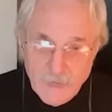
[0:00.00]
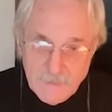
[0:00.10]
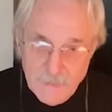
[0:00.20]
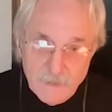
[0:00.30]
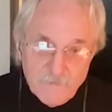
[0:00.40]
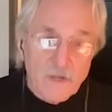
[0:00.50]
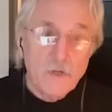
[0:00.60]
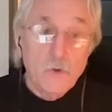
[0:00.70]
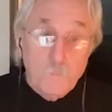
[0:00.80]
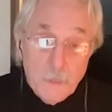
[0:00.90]
Identifying
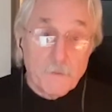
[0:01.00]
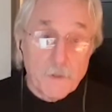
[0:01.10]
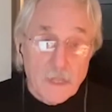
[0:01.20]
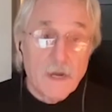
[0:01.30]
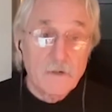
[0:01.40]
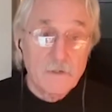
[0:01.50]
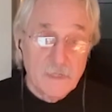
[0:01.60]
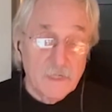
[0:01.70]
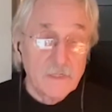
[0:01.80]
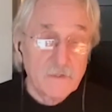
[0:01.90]
who people are in
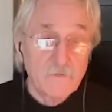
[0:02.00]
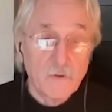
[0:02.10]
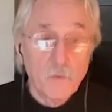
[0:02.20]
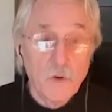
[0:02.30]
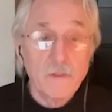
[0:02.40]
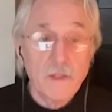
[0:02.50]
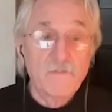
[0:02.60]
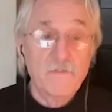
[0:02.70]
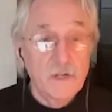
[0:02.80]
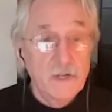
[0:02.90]
the sense of where they
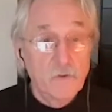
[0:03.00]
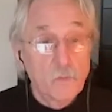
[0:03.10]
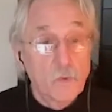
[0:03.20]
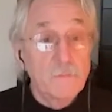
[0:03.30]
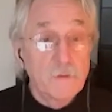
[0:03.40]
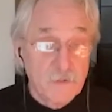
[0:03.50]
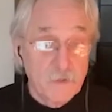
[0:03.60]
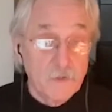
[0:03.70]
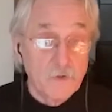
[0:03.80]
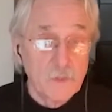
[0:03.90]
fit in a web of
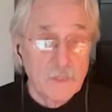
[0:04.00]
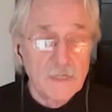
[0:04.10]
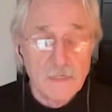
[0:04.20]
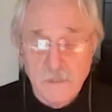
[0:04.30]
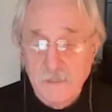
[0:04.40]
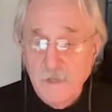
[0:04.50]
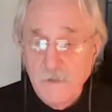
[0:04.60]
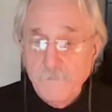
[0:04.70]
social relations